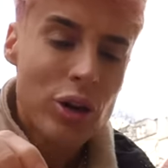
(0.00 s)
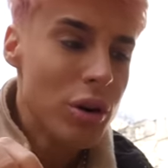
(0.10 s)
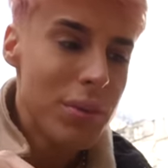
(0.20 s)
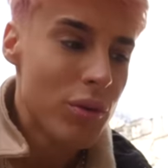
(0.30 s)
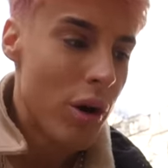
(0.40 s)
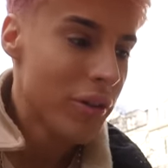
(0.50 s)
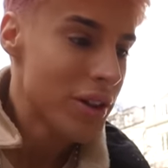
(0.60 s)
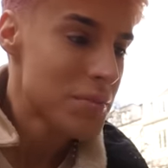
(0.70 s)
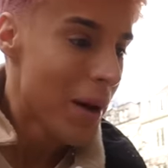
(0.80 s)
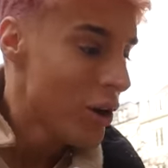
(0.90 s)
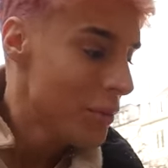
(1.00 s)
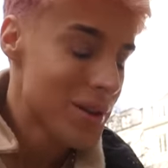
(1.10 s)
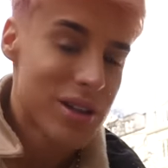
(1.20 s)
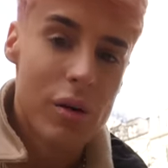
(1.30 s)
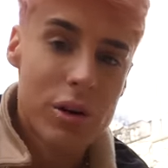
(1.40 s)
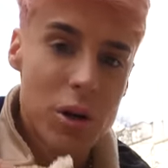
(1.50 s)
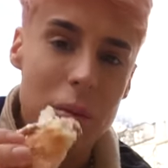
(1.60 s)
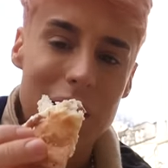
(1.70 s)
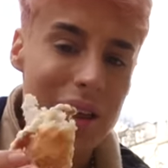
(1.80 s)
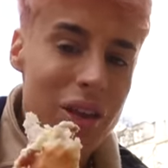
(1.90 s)
I could be wrong, this might not be sourdough,
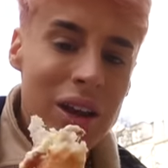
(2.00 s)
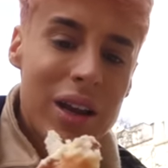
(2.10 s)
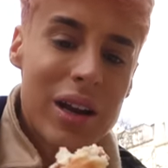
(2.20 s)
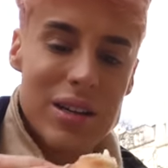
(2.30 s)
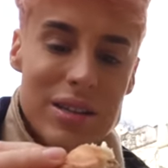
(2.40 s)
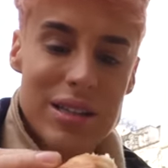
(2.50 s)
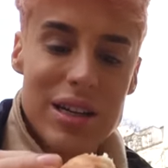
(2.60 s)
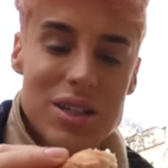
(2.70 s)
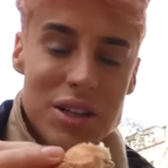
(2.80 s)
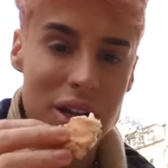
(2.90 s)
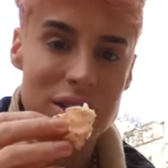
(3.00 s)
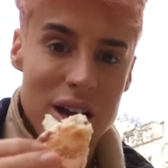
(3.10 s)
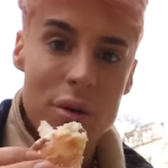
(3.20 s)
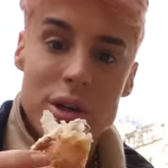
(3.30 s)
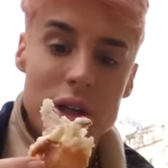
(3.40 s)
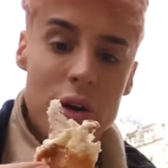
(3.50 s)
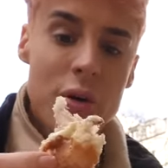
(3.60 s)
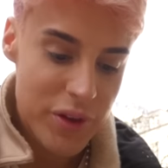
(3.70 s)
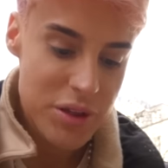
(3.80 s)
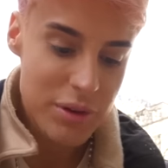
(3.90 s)
but I think it is. It tastes like
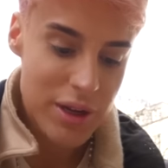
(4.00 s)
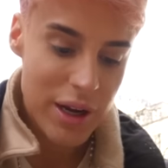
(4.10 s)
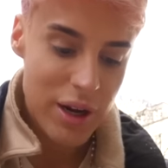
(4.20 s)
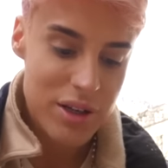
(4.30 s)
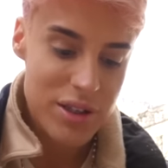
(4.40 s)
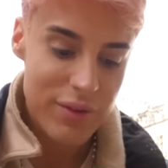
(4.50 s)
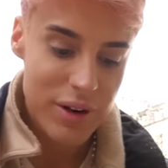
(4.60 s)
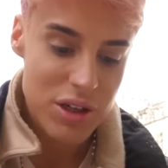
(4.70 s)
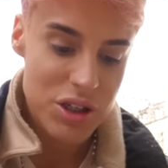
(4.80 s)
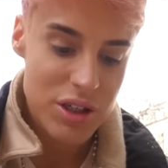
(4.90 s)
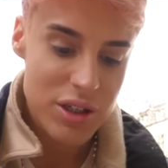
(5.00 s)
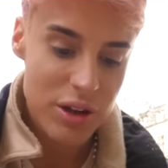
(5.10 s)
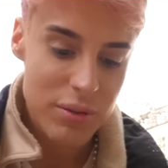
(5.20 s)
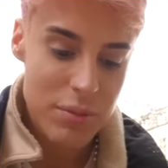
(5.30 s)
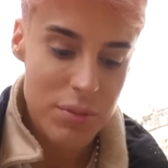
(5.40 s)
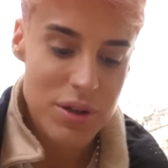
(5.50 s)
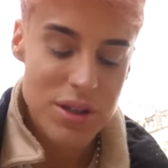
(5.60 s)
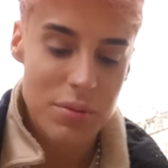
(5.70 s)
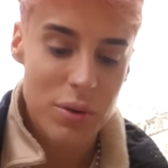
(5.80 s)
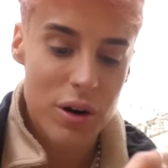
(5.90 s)
sourdough. This one kind of doesn't have any cheese. Now let me put
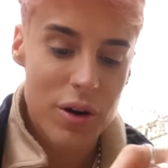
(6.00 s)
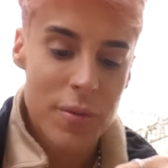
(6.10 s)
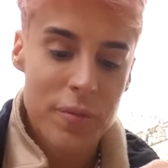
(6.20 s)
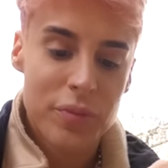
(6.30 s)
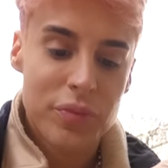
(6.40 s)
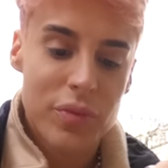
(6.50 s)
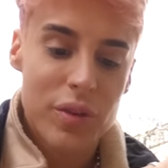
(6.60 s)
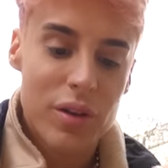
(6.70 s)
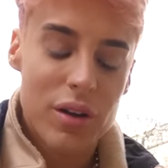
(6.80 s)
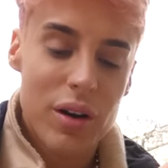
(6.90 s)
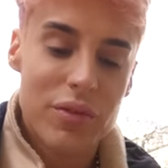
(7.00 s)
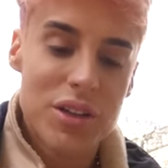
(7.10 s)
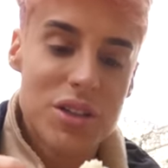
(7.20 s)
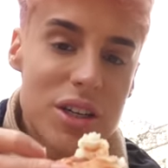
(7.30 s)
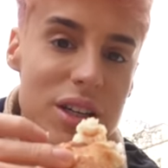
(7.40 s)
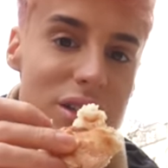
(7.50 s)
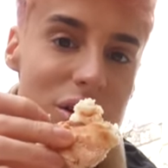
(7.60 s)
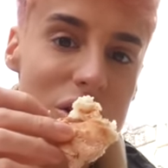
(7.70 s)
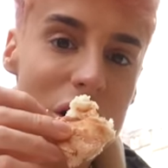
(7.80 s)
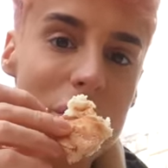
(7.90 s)
some more of this cheese
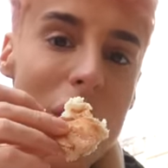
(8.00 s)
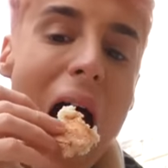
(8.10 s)
on top.